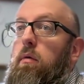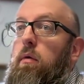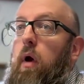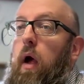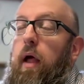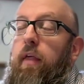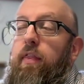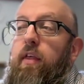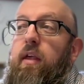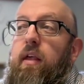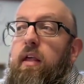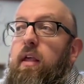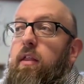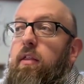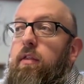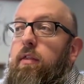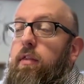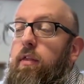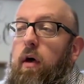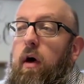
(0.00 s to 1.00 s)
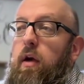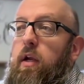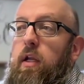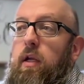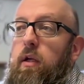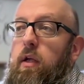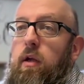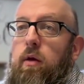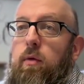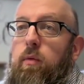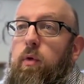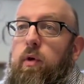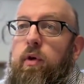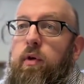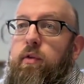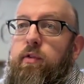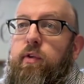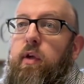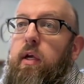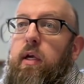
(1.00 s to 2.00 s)
I think he thought he it
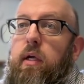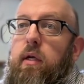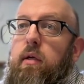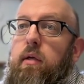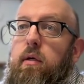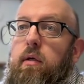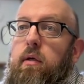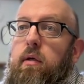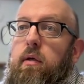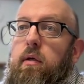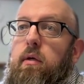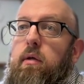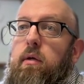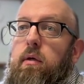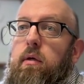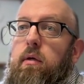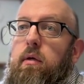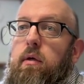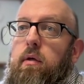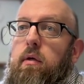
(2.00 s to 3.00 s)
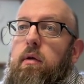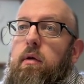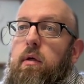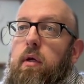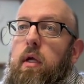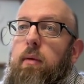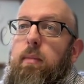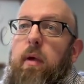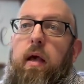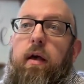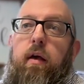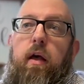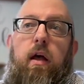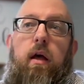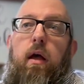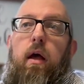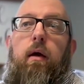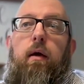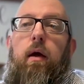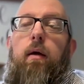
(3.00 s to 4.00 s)
wouldn't sink. He may.
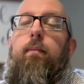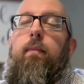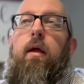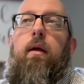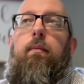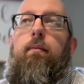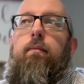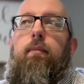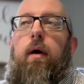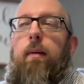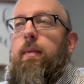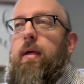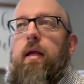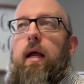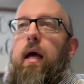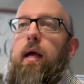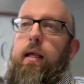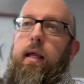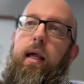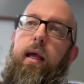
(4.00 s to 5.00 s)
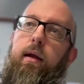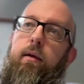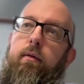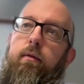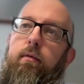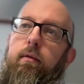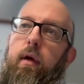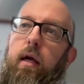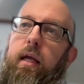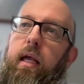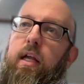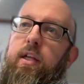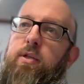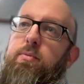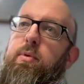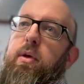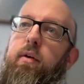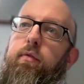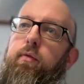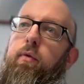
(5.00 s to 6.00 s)
It, it, it, I mean, I can't. I can't
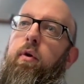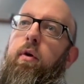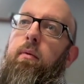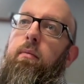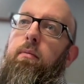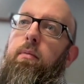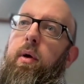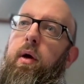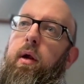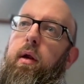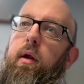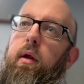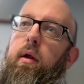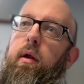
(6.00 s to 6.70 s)
speak for him, but